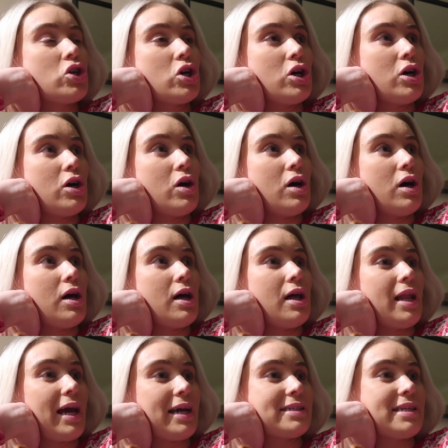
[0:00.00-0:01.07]
So
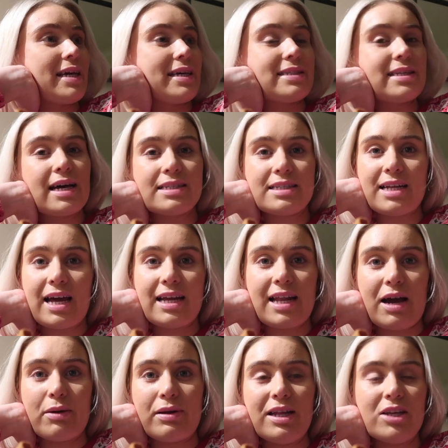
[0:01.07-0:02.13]
like I say, Saturday night
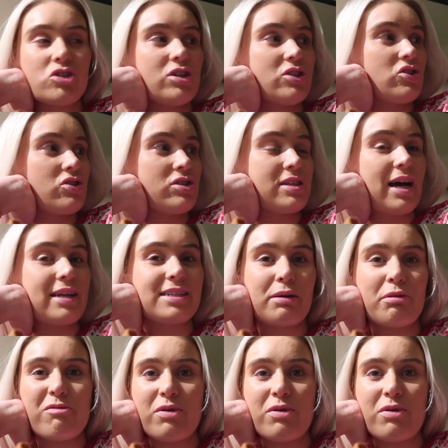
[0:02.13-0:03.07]
now, we literally just sat down,